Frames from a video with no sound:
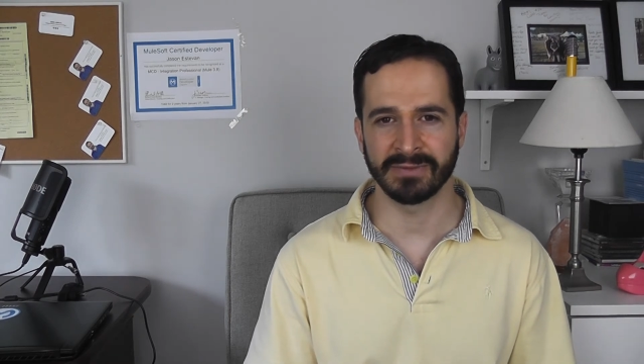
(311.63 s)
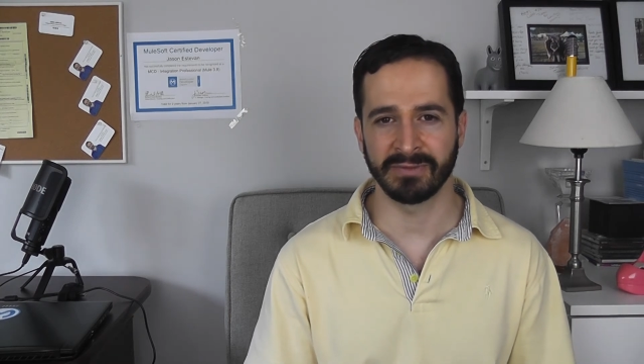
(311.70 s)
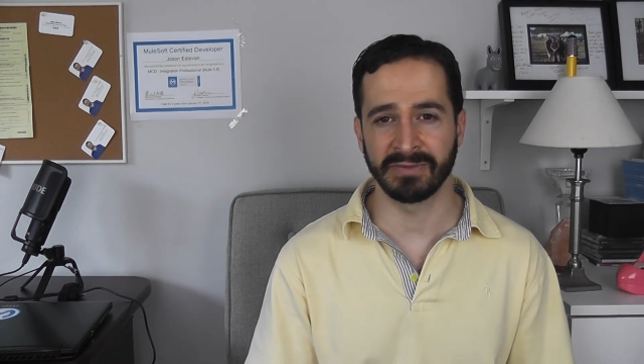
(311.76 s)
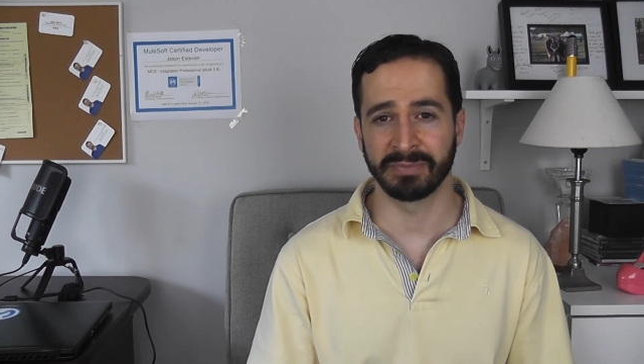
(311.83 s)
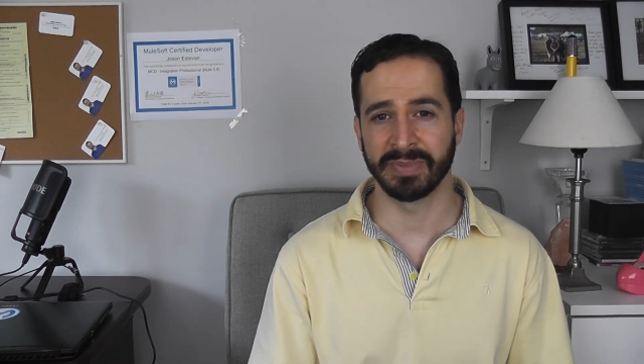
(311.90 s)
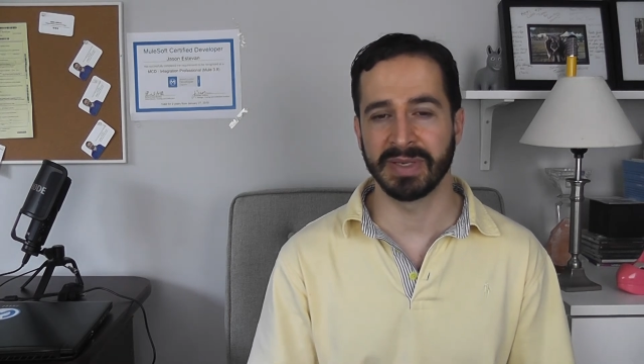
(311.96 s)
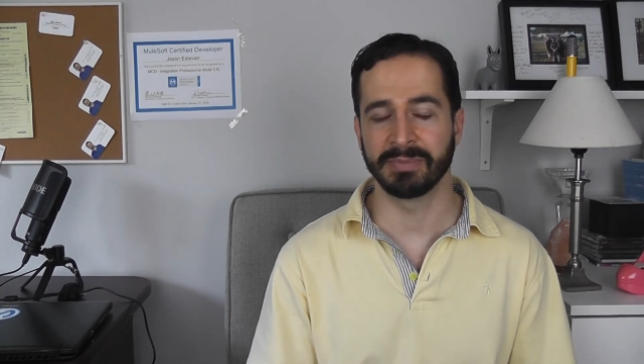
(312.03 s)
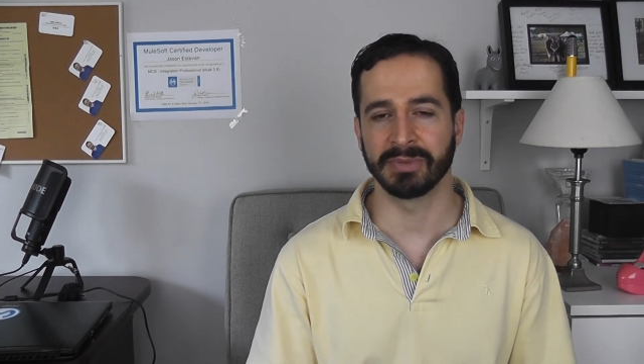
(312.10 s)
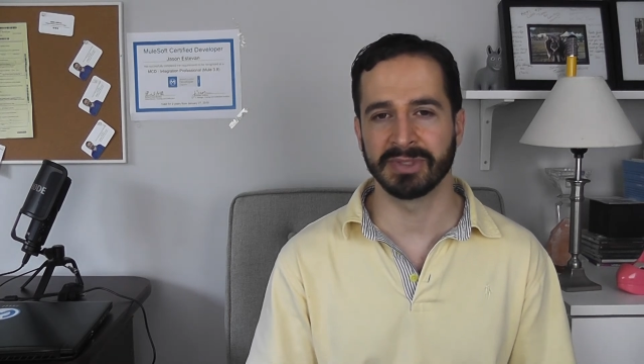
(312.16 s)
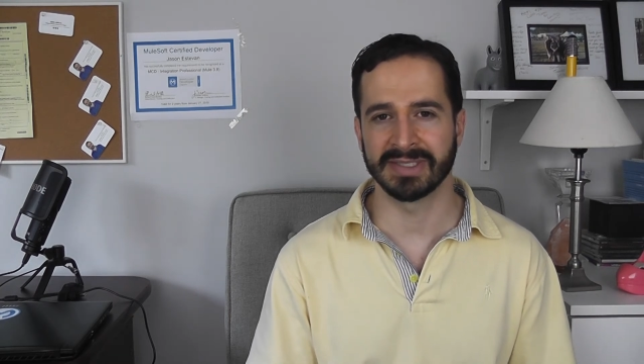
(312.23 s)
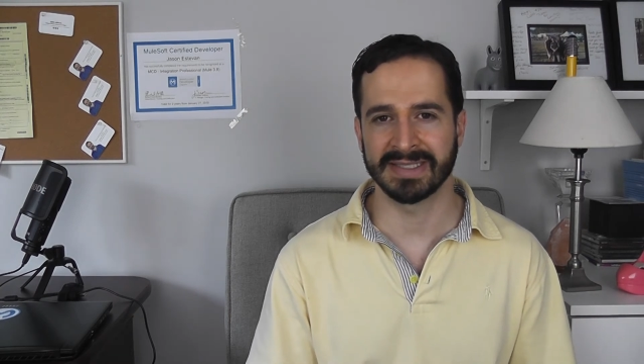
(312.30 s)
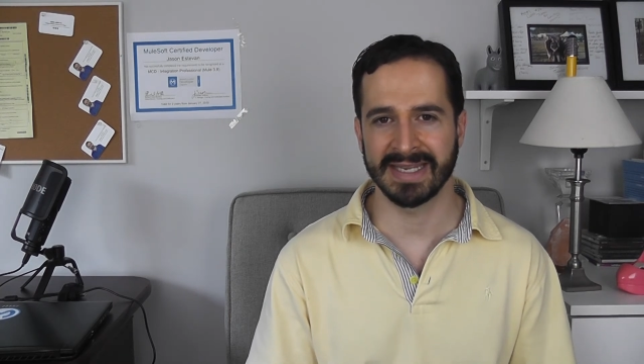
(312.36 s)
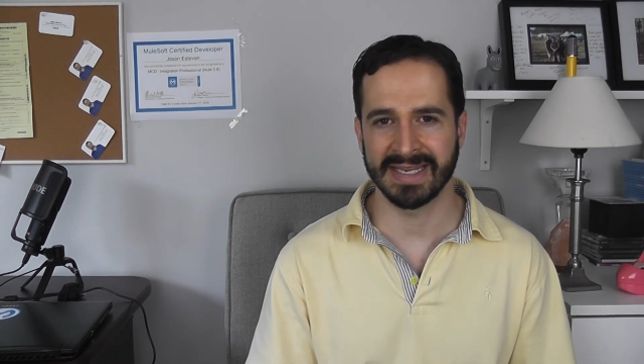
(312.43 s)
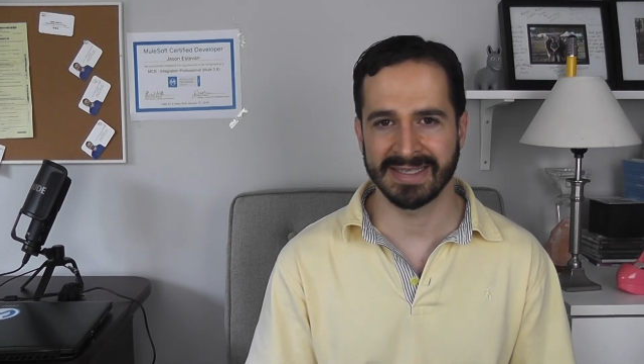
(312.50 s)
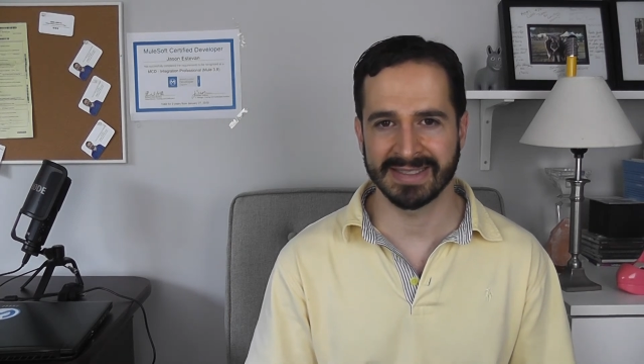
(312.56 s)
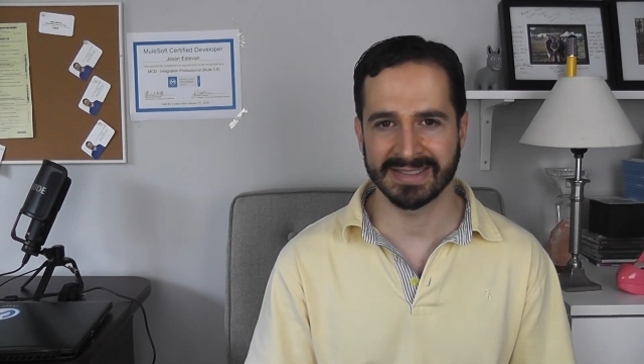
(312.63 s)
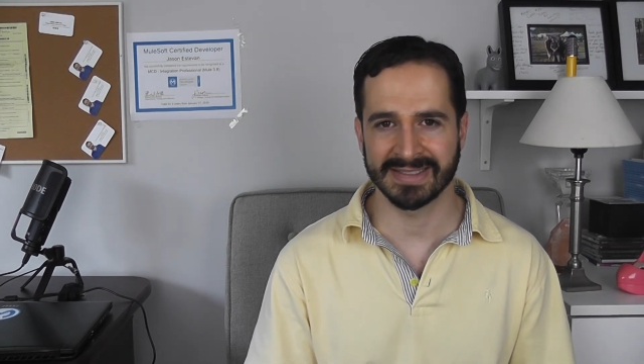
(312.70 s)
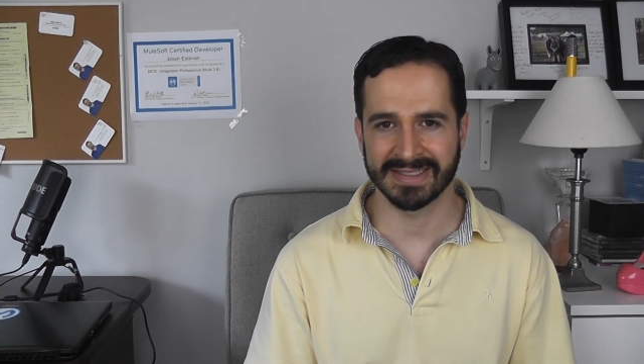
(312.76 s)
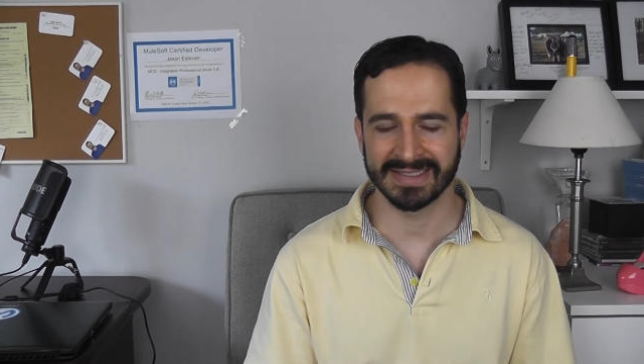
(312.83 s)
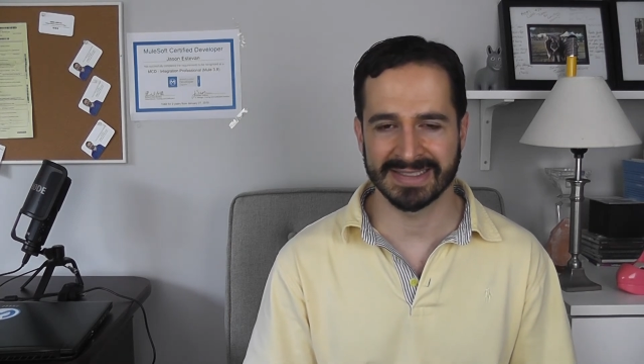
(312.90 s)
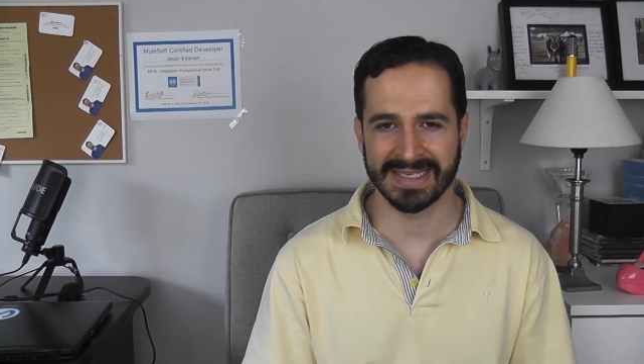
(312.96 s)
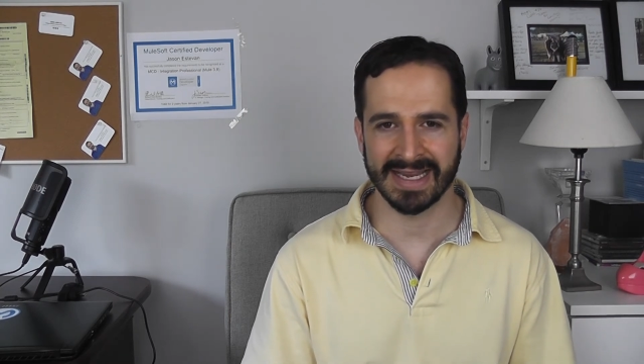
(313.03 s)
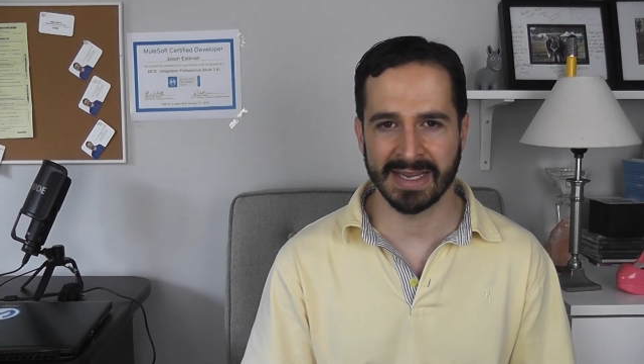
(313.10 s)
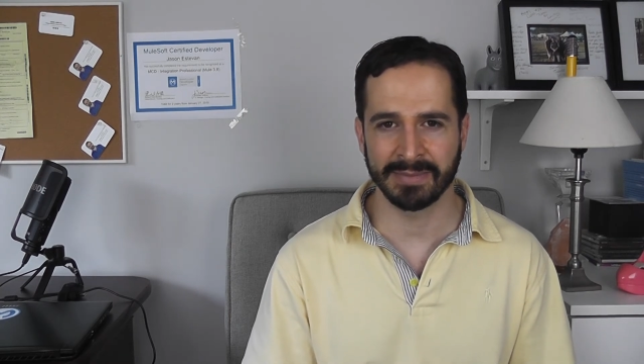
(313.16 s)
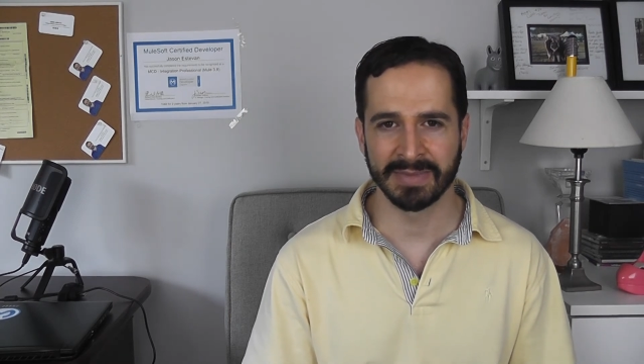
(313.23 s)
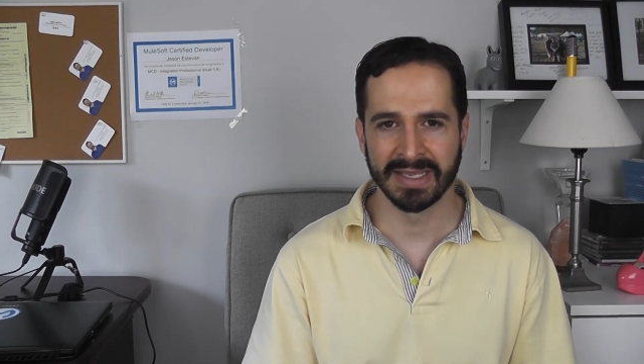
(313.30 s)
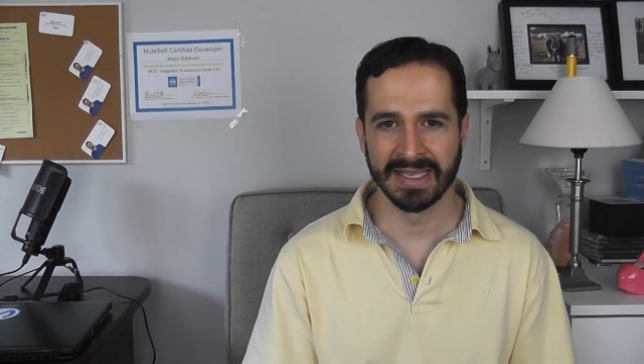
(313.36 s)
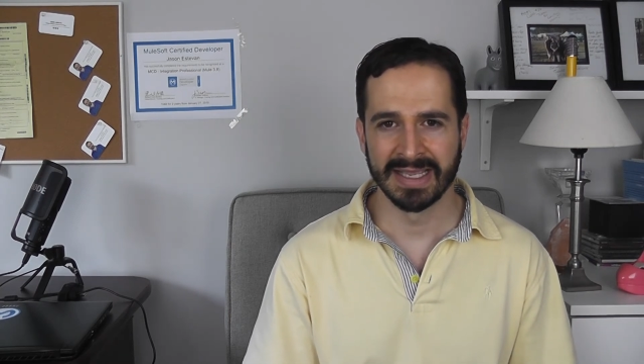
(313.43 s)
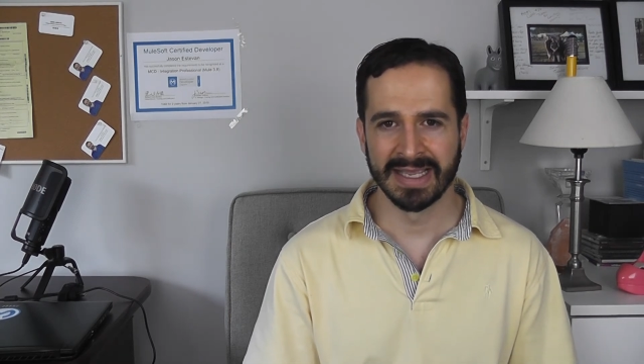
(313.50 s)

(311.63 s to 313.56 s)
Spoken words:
of people to take this exam,